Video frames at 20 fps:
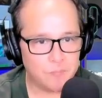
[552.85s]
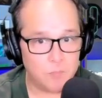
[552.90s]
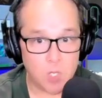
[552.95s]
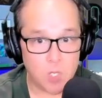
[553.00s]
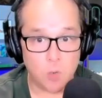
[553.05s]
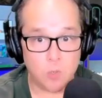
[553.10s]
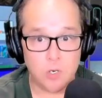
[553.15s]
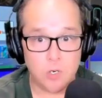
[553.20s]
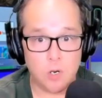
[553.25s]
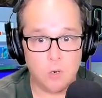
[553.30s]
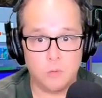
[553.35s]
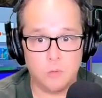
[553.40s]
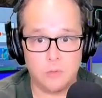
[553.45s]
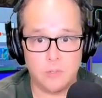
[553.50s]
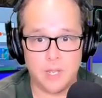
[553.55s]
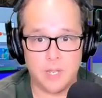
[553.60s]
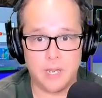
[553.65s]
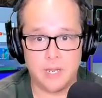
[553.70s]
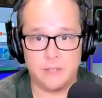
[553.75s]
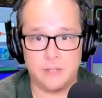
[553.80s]
No.
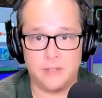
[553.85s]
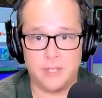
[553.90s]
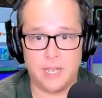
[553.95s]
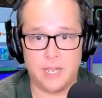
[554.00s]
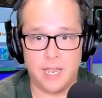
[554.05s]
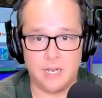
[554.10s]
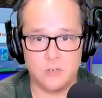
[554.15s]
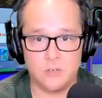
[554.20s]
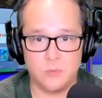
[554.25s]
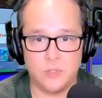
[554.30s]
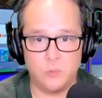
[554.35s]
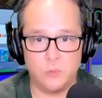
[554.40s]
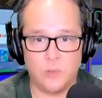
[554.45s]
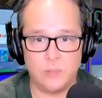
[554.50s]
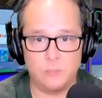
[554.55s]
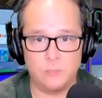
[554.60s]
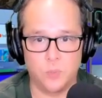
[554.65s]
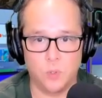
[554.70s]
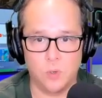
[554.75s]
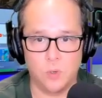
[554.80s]
They actually
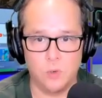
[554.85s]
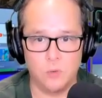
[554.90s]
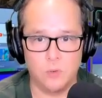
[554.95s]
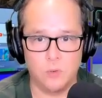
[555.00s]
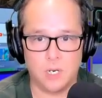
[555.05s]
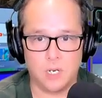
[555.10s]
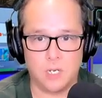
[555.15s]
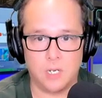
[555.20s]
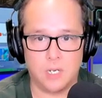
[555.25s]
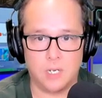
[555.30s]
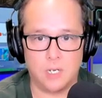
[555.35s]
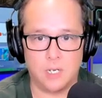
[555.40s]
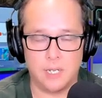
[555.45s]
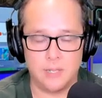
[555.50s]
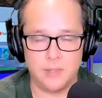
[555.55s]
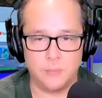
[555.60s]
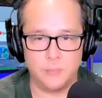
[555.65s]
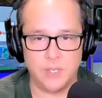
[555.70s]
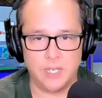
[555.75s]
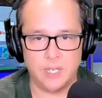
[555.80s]
went broke
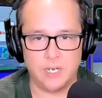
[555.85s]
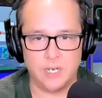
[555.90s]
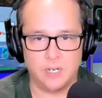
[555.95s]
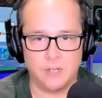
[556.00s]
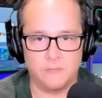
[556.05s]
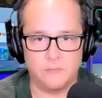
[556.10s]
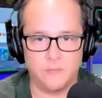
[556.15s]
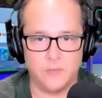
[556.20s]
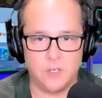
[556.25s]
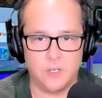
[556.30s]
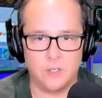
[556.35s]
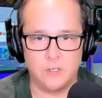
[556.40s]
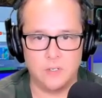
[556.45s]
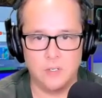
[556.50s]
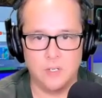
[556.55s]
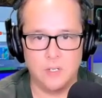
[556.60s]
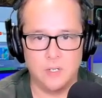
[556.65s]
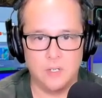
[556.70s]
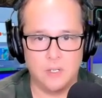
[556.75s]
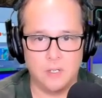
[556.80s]
at the beginning of the
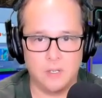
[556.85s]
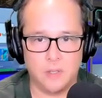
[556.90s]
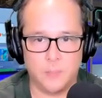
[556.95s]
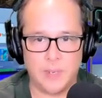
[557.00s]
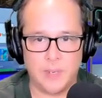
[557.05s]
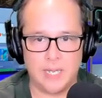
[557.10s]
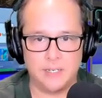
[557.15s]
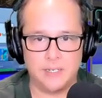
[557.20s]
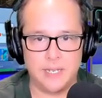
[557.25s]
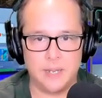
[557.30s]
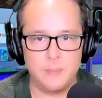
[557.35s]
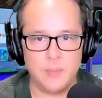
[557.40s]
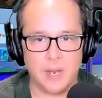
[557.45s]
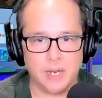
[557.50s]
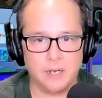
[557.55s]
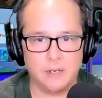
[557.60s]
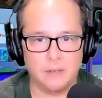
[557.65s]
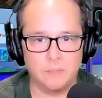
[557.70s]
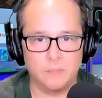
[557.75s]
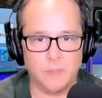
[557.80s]

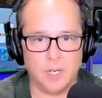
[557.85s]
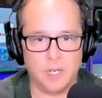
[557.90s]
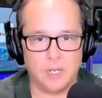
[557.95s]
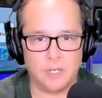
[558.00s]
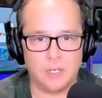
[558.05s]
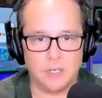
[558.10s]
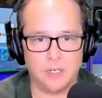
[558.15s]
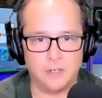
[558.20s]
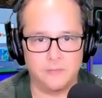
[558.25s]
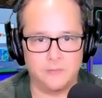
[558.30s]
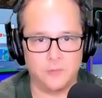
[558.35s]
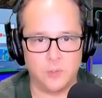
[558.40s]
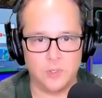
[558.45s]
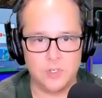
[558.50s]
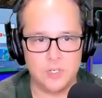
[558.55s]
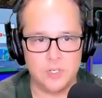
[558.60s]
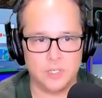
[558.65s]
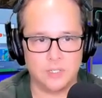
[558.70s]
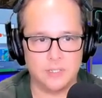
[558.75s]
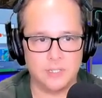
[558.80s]
pandemic,
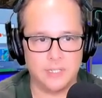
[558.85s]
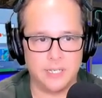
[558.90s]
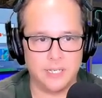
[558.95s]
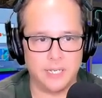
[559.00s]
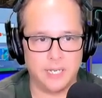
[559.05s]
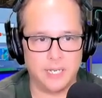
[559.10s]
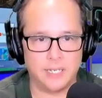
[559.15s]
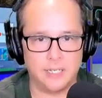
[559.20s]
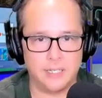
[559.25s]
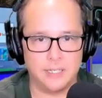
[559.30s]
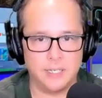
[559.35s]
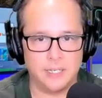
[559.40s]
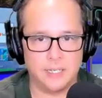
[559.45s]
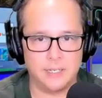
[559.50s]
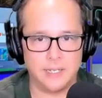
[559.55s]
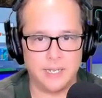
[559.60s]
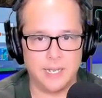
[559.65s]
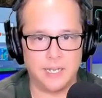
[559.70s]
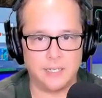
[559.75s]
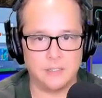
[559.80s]
unfortunately, and
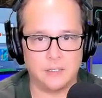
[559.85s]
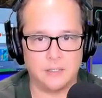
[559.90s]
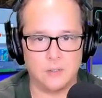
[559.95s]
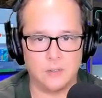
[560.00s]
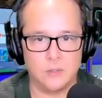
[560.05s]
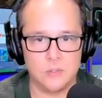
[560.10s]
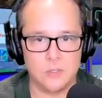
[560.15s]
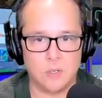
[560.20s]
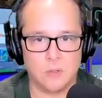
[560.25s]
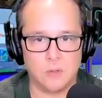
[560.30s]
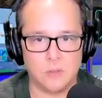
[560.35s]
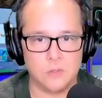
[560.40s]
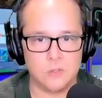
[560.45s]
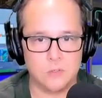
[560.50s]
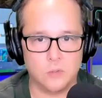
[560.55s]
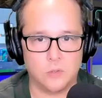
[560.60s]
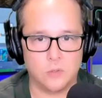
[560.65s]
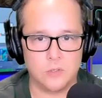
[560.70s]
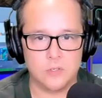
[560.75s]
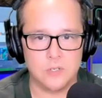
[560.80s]
they had to close all the
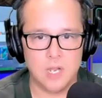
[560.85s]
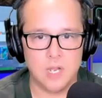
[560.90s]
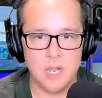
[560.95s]
stores.